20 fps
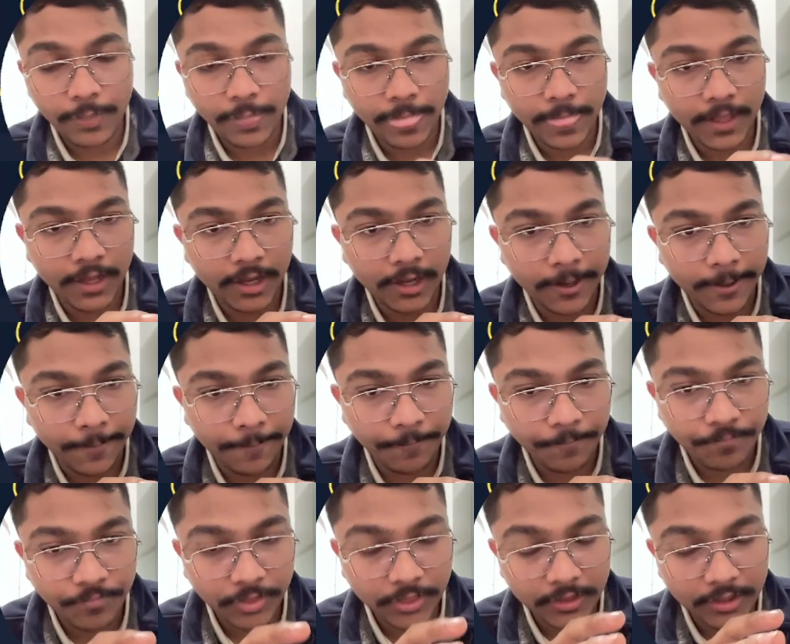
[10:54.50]
um,
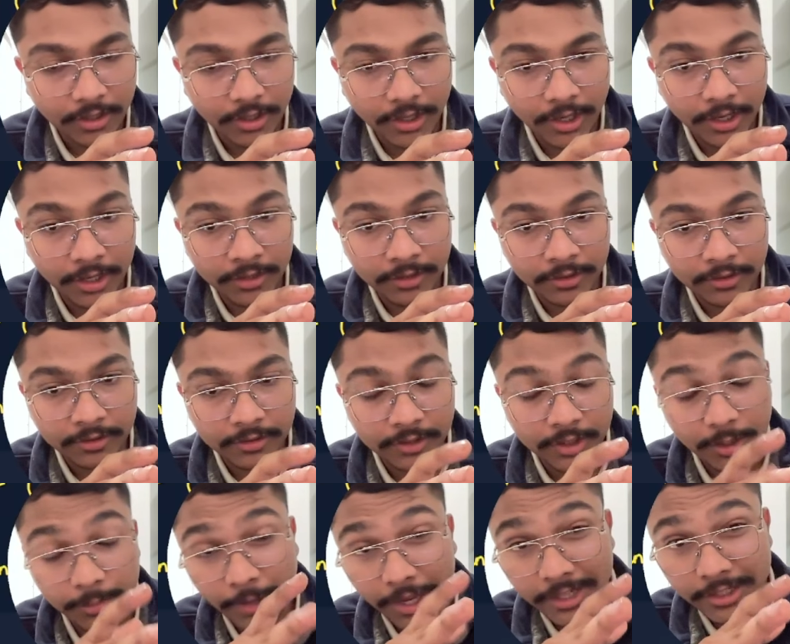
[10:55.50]
and
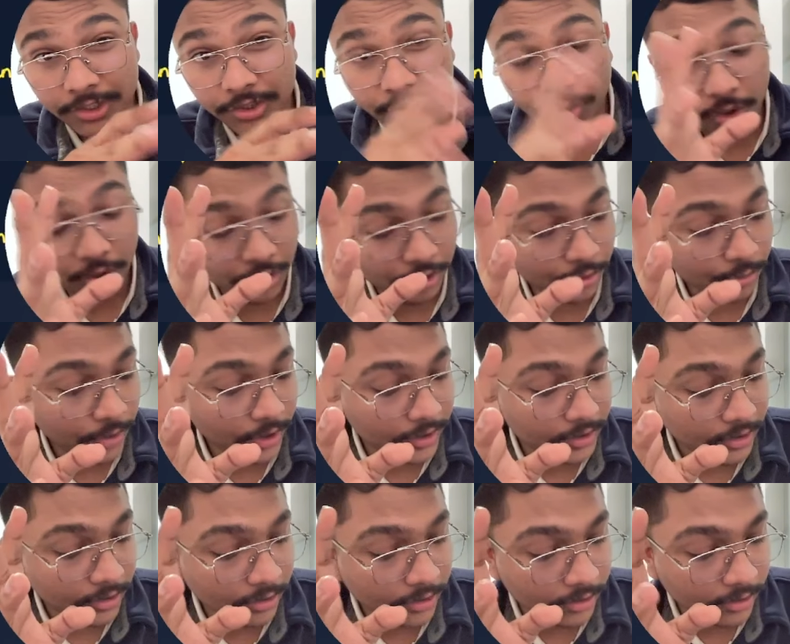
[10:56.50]
imagine
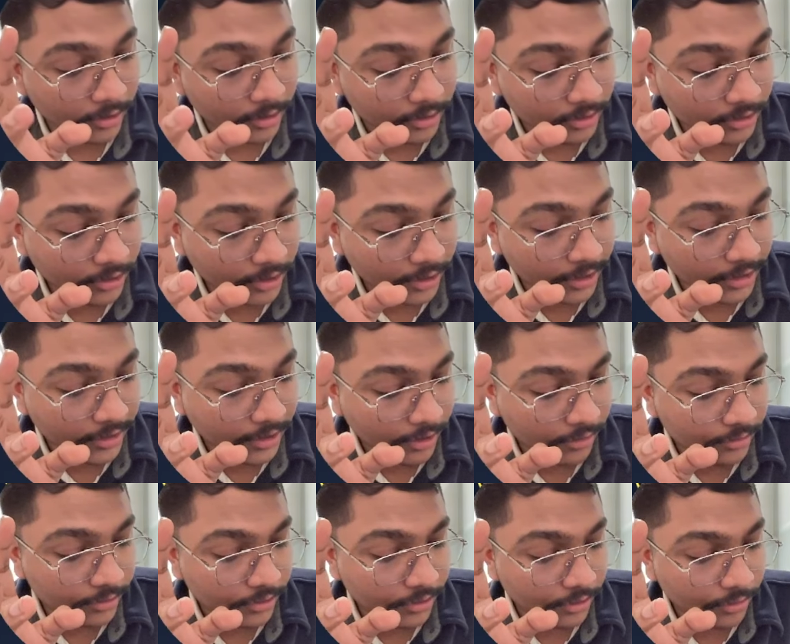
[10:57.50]
altogether
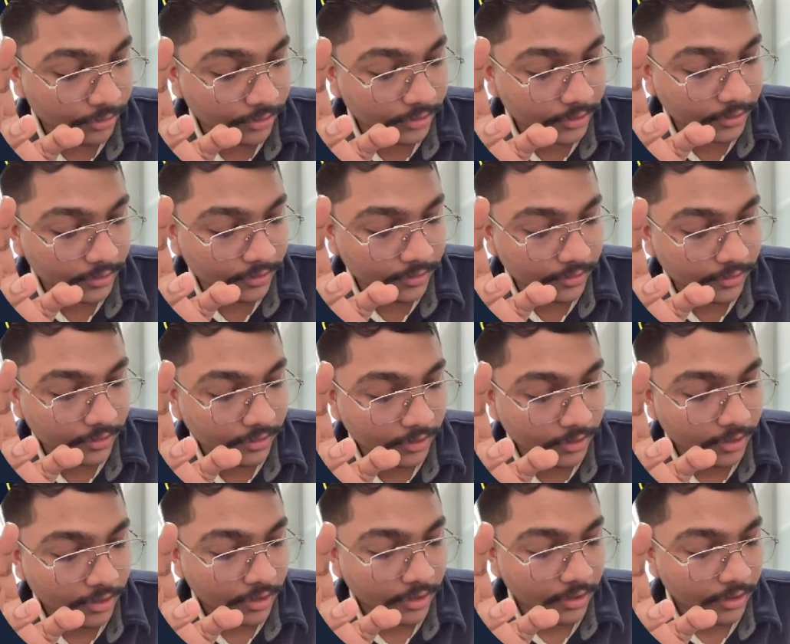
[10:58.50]
30,000 users
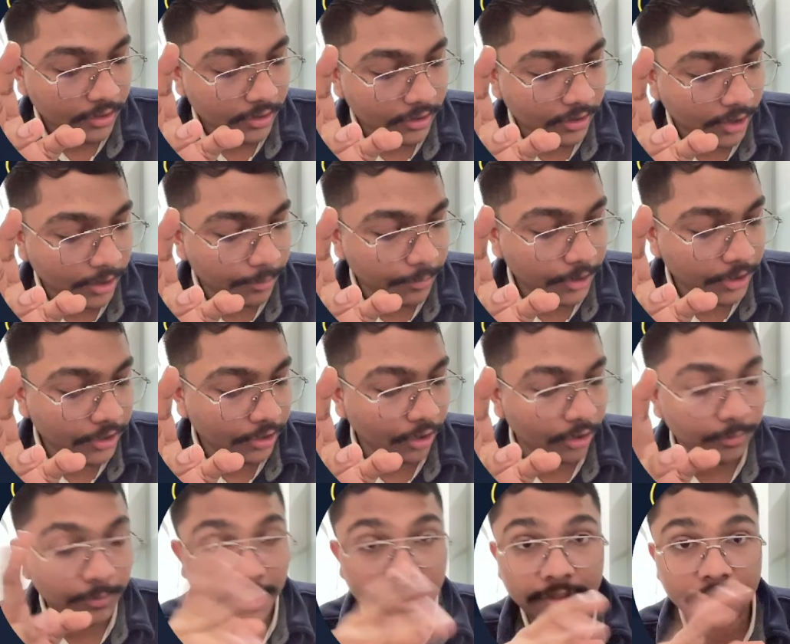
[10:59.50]
appeared on
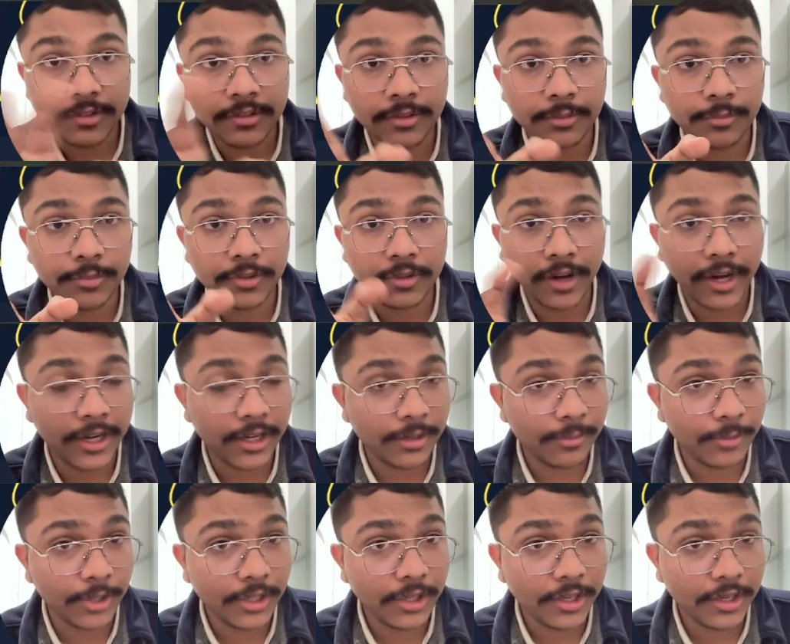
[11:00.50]
my systems
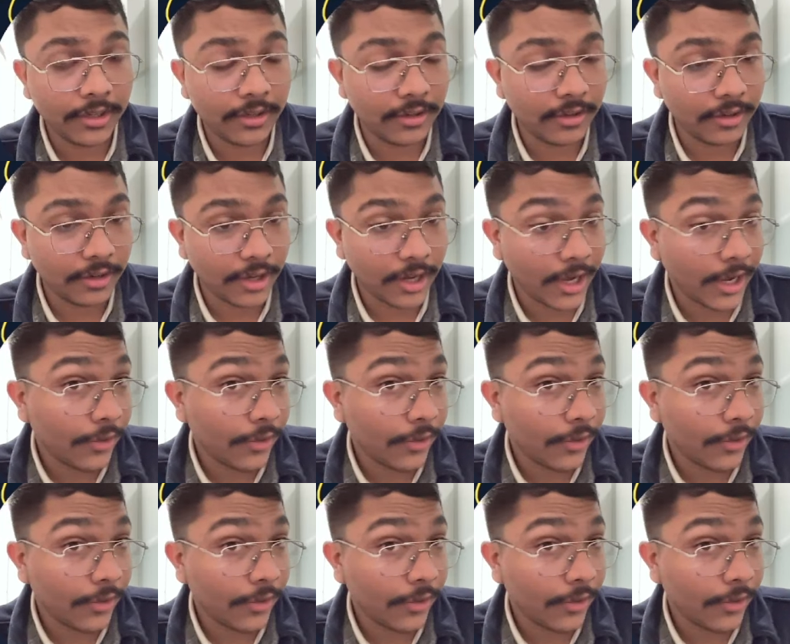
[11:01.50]
randomly, and I